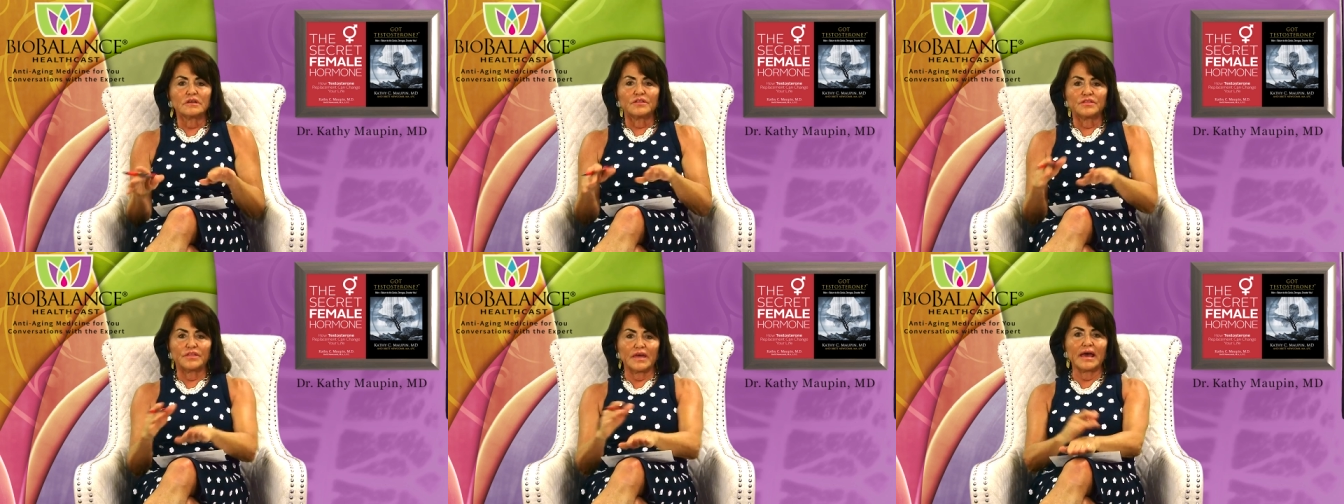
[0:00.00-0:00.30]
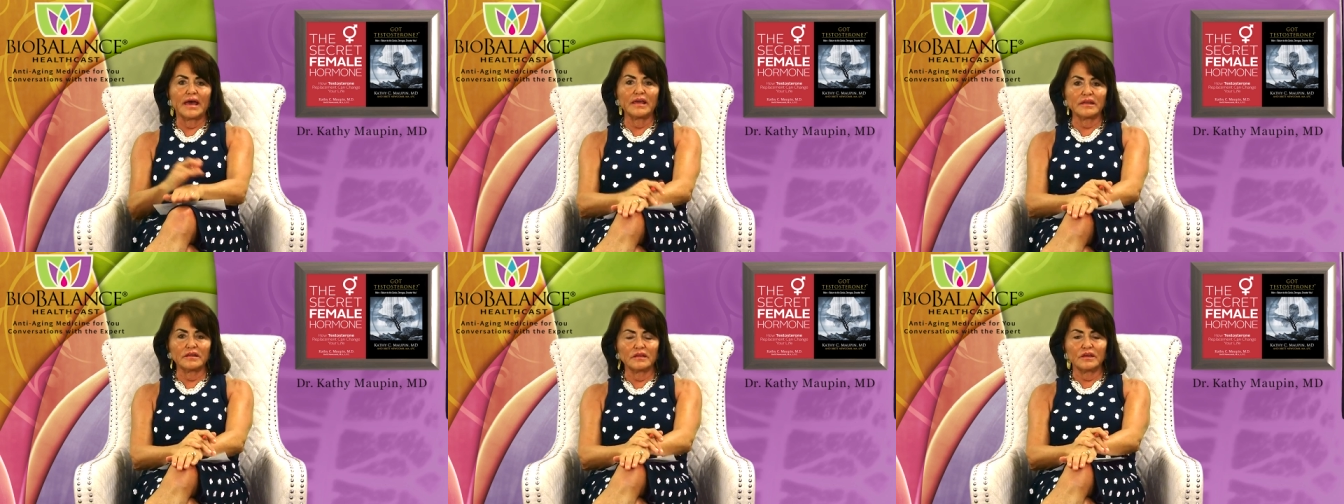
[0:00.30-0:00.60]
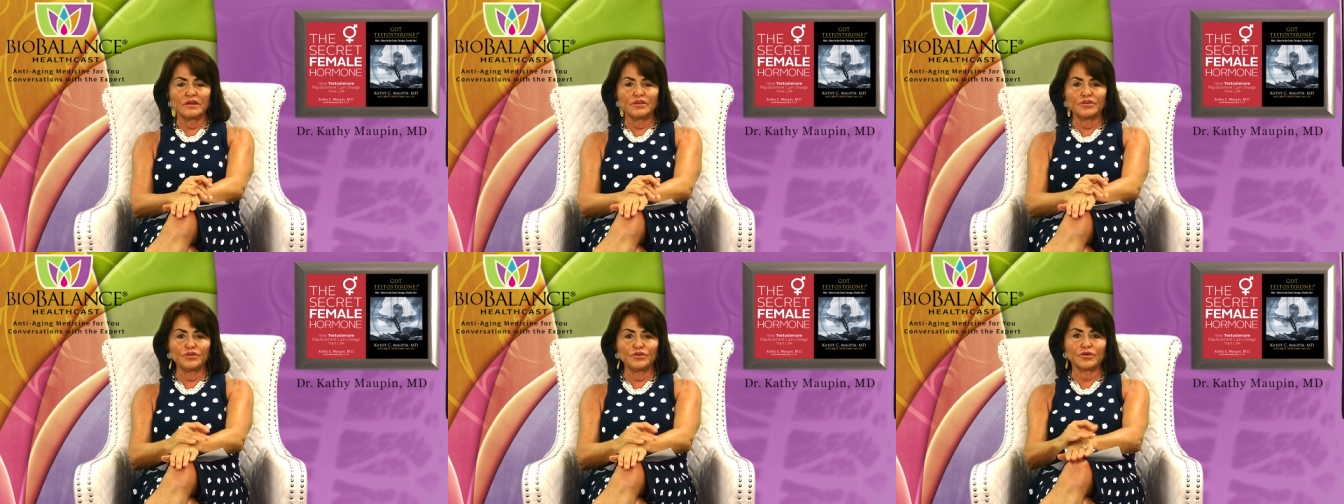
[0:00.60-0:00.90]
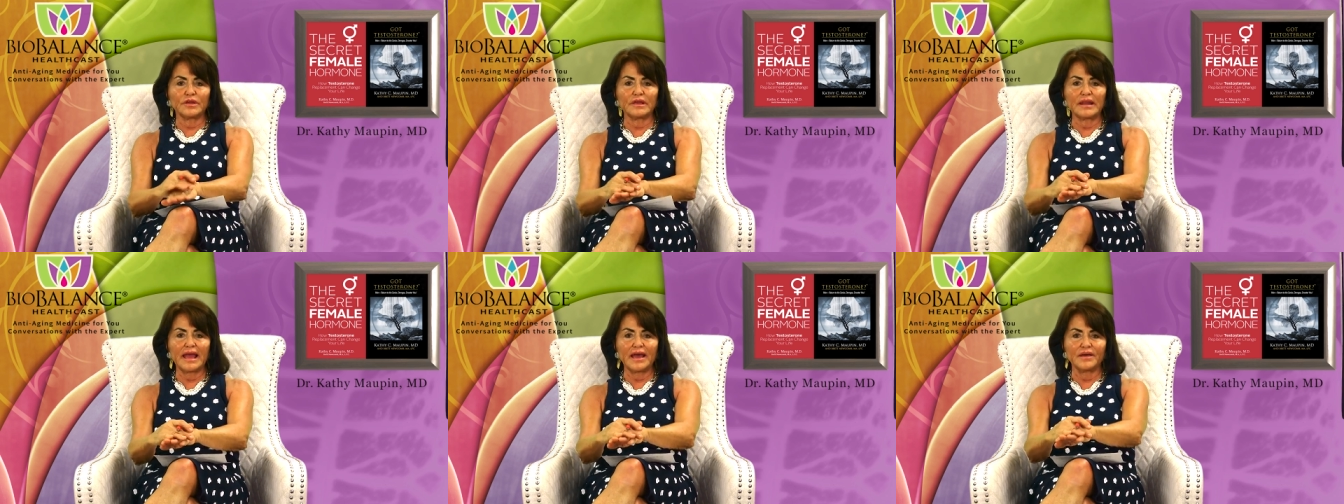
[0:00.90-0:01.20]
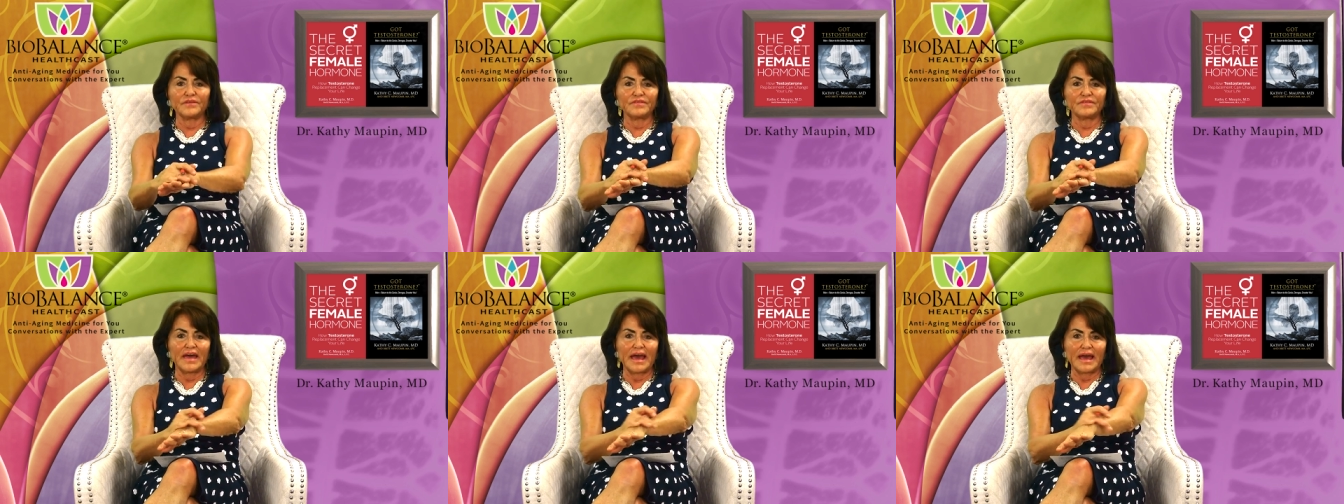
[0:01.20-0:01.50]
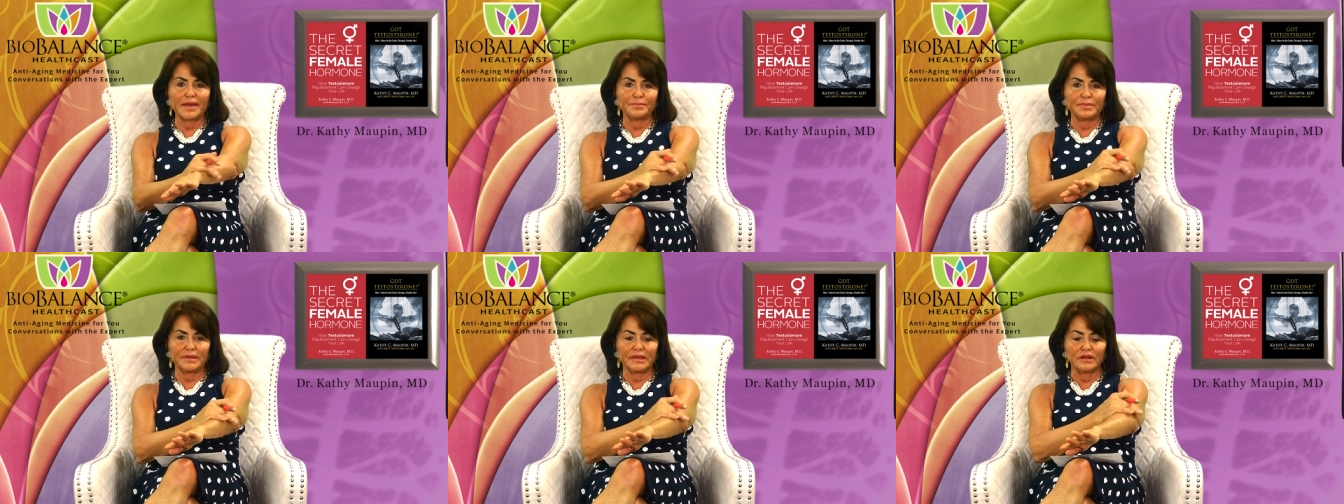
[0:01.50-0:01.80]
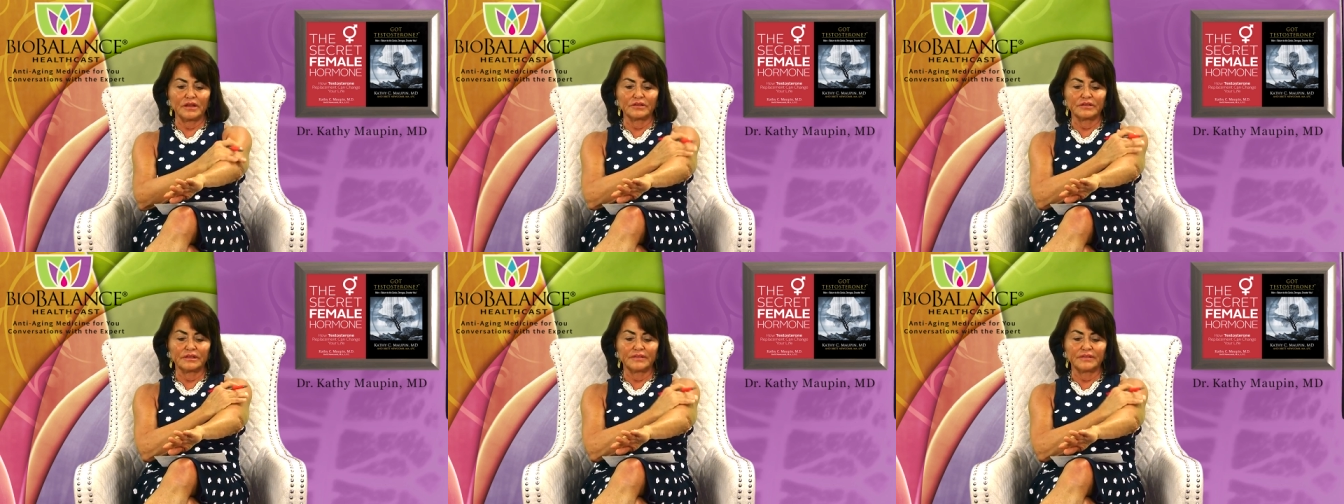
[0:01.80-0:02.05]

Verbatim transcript: then you can have that peeled,